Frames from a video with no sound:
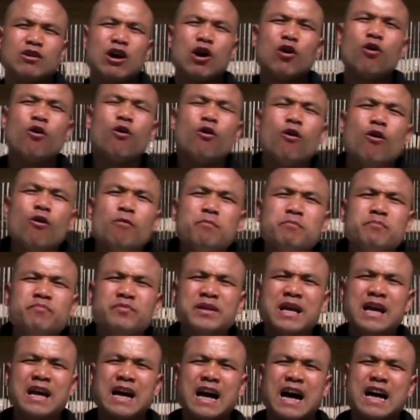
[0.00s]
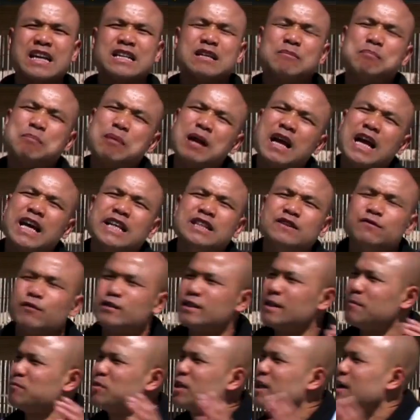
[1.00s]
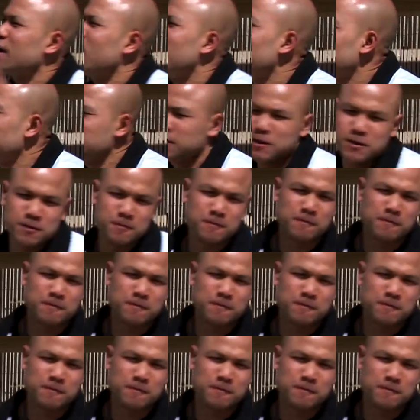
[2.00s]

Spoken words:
home and the place for them to go into.